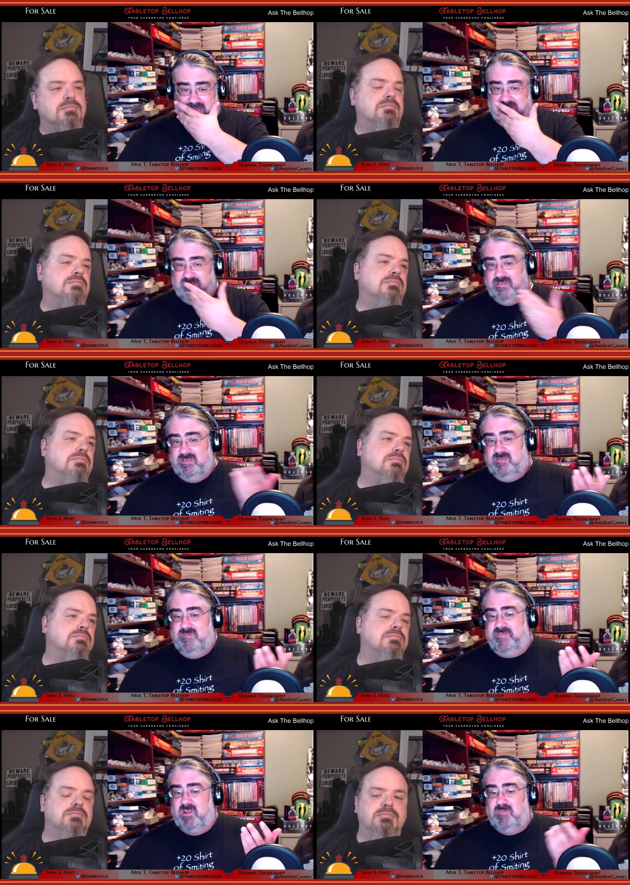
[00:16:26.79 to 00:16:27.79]
Speaker 1: And
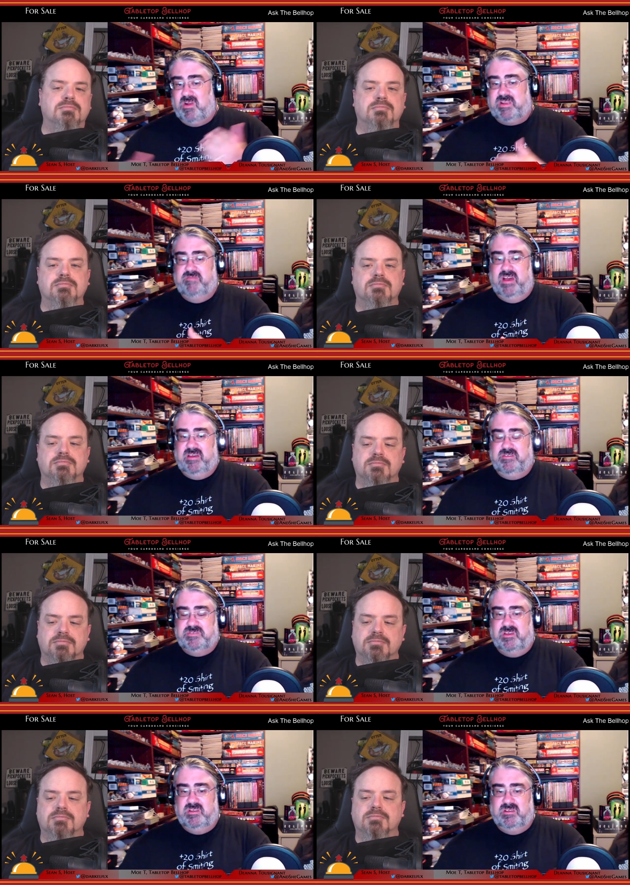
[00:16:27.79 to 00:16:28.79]
fair market value
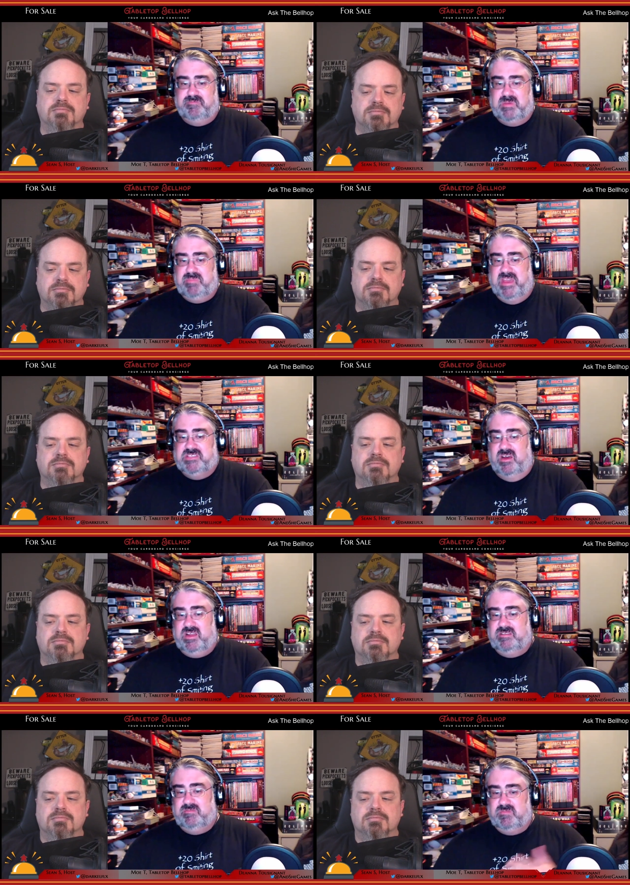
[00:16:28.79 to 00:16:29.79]
is going to be based
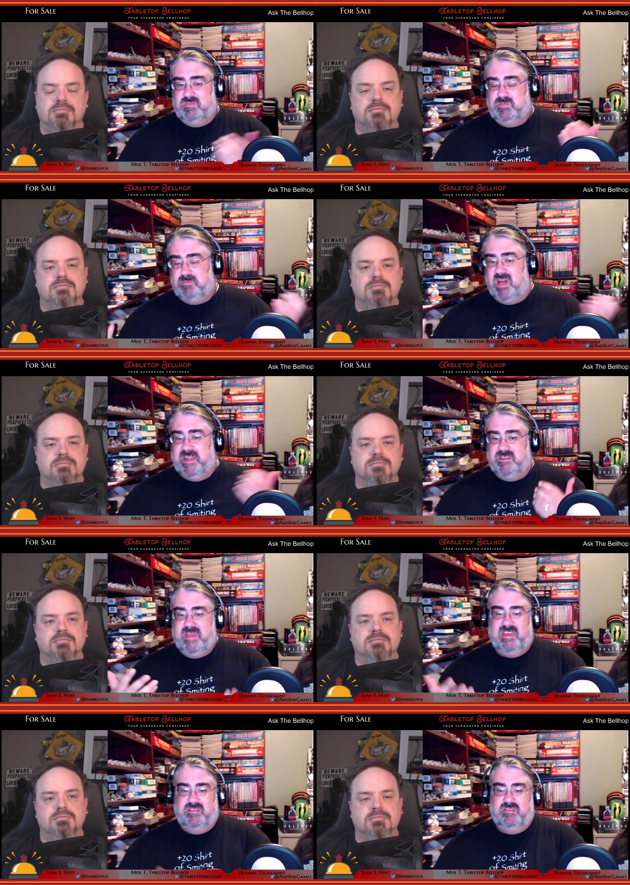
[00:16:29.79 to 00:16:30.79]
on supply and
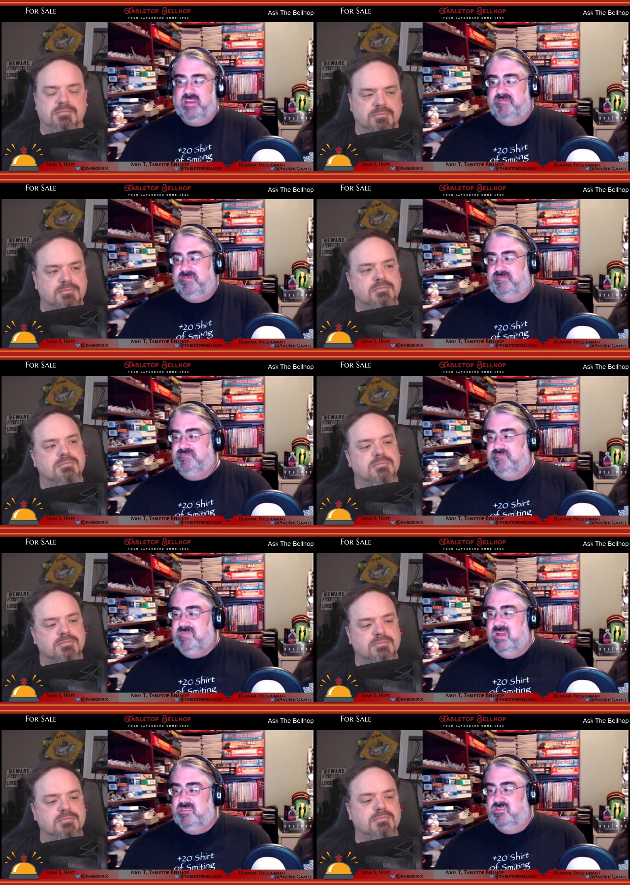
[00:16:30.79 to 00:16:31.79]
demand. If
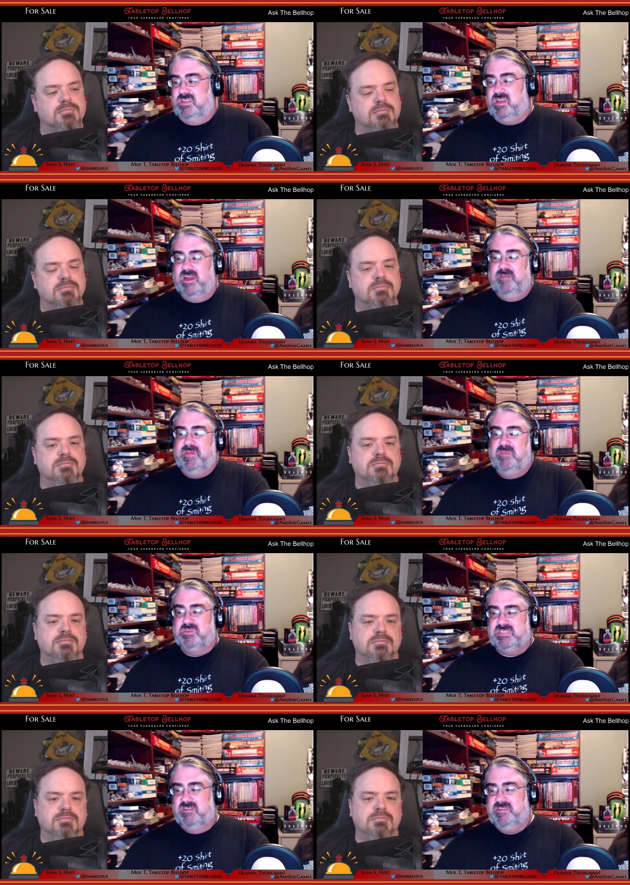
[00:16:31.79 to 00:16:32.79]
there's a ton of
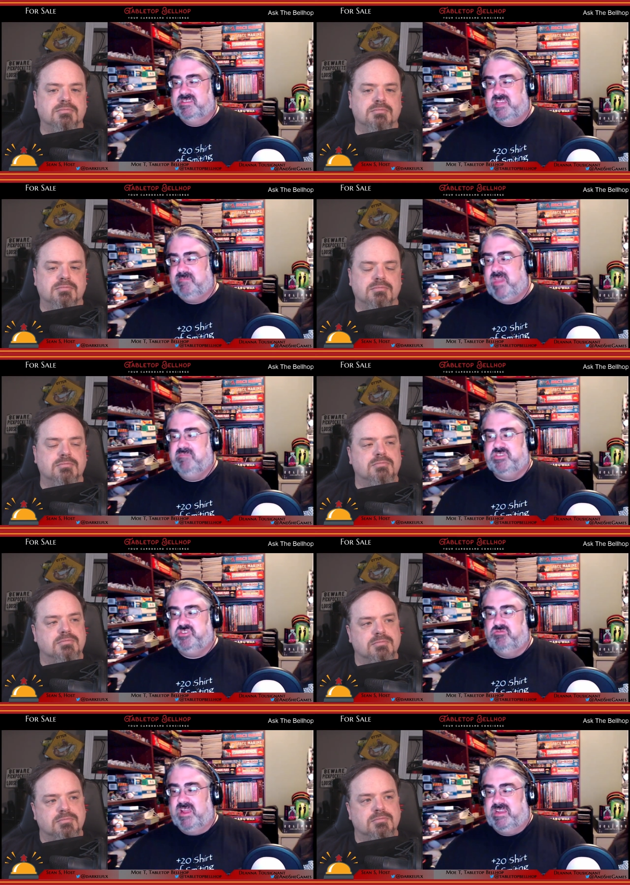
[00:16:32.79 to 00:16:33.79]
people selling the same game as
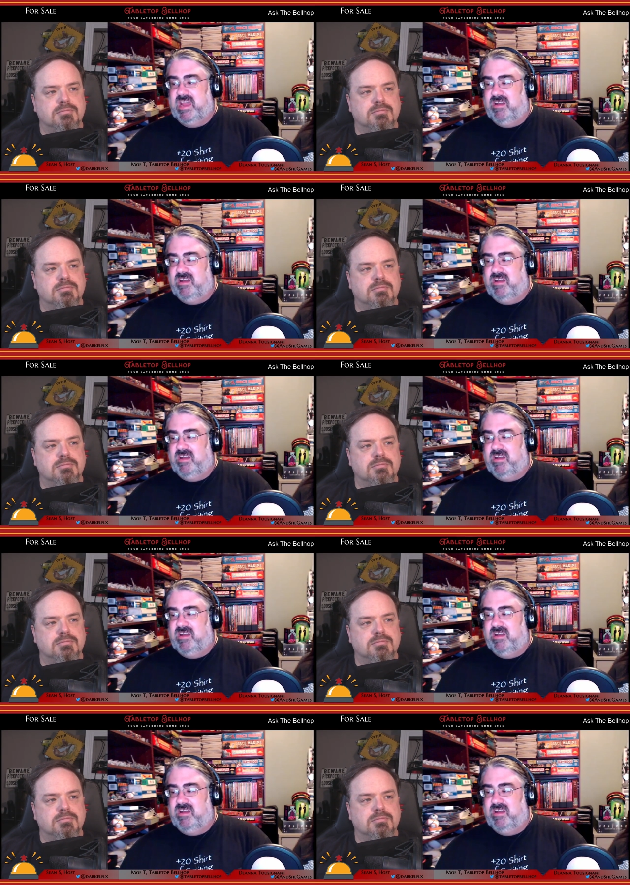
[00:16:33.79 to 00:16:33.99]
you right